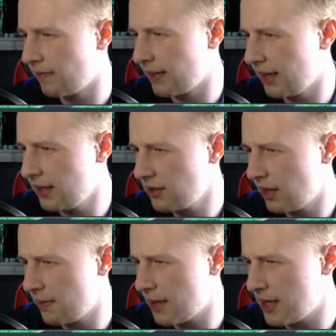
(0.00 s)
It is
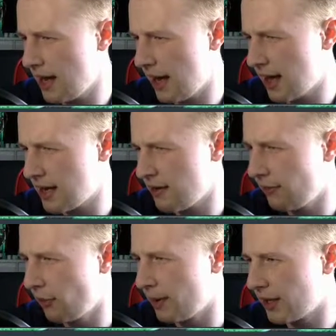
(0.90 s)
going to be a
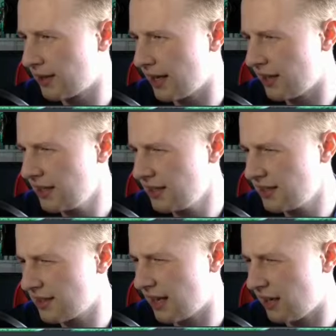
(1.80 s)
foot birthday. I think this
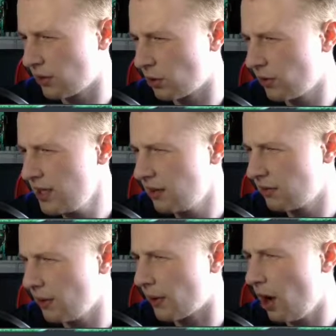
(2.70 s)
is Caligari.
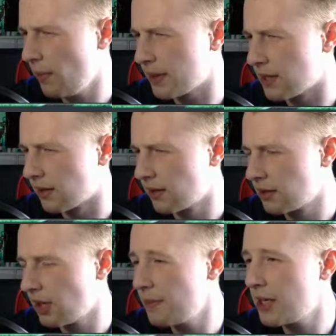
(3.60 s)
No, it can't be. It's
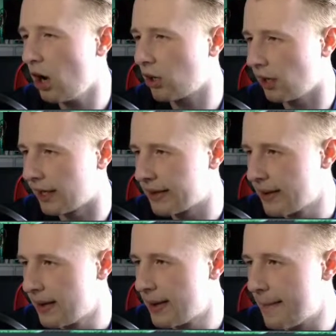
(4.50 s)
going to be Coquelin,
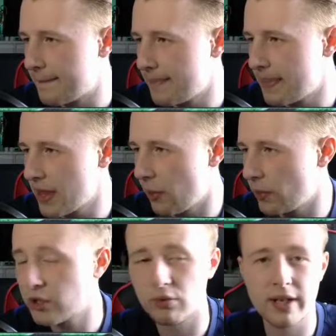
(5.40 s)

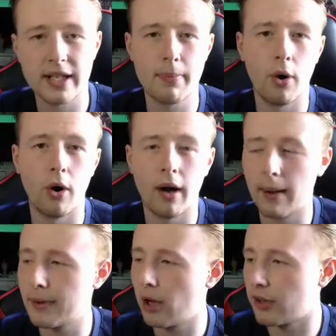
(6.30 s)
which is really poor, I'll
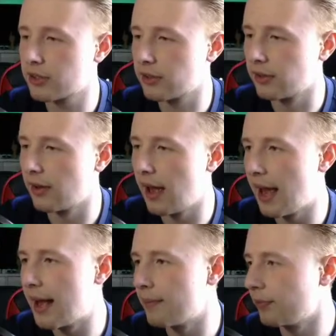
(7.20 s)
be honest.
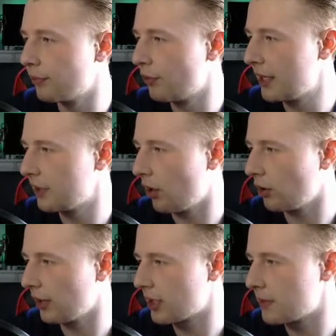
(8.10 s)
Really not a
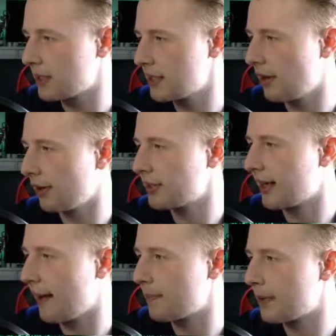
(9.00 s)
good SBC card to
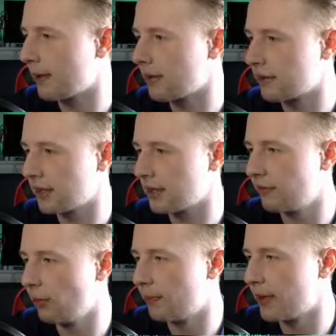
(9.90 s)
get because it's a
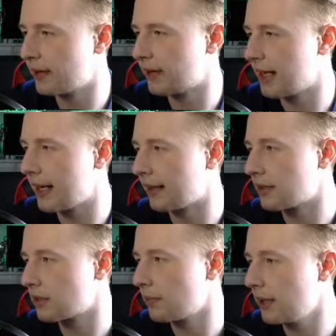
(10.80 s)
foot birthday and
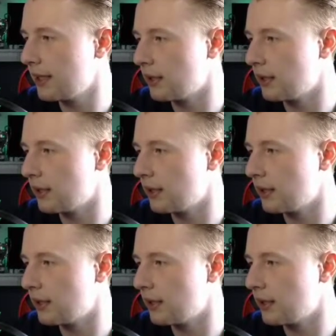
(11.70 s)
is completely